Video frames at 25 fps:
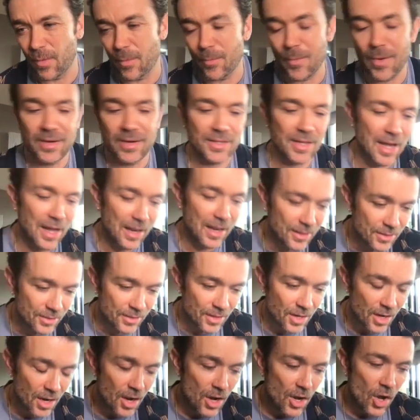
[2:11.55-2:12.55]
and my dad's
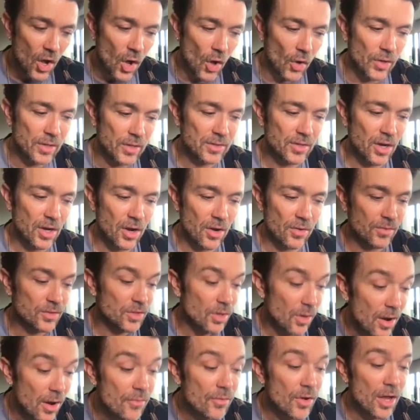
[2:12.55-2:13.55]
on his own. So
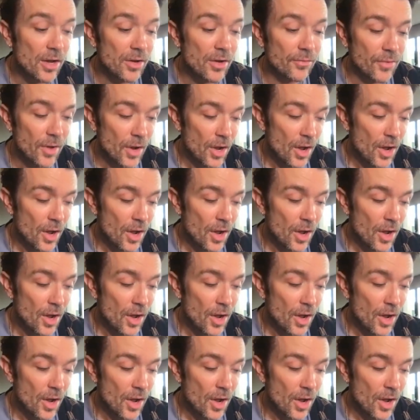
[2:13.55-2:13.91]
I've kind of,